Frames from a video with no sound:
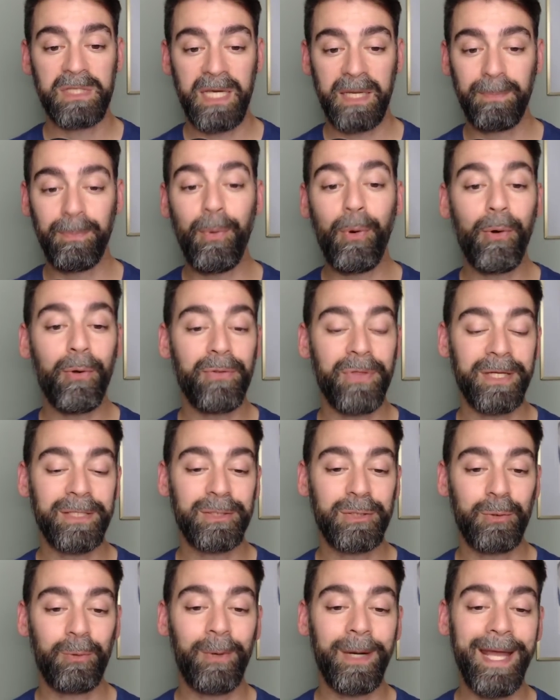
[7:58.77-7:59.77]
Take more than
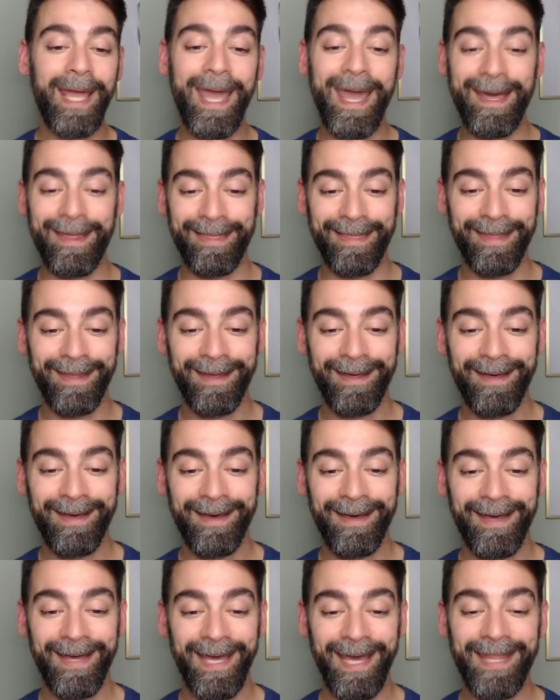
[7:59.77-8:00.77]
28th
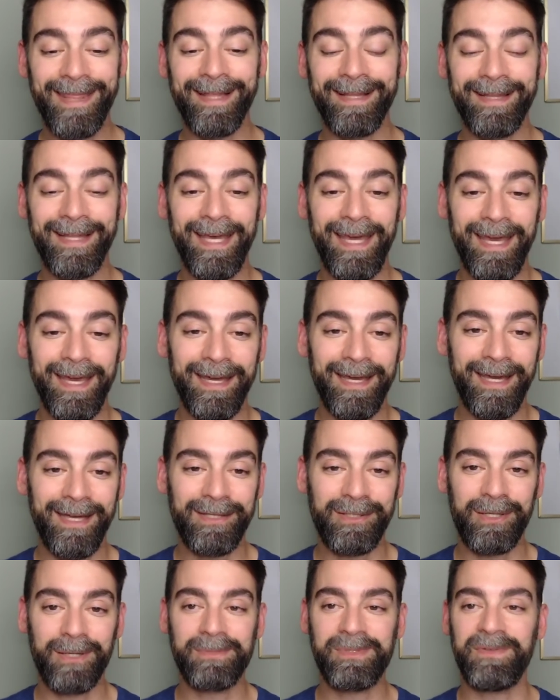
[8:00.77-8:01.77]
in the league
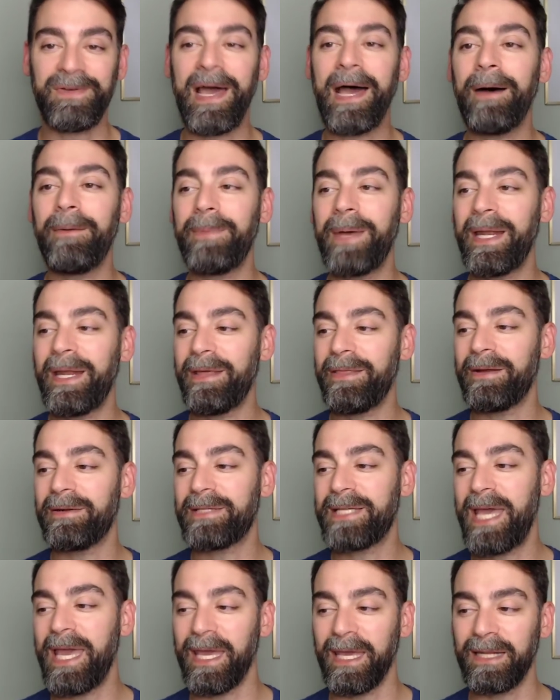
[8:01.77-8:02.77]
in terms of how many they're
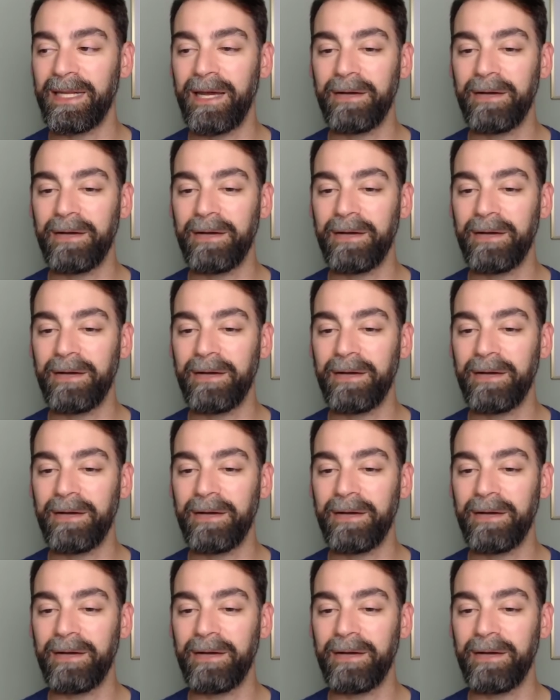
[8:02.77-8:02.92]
taking.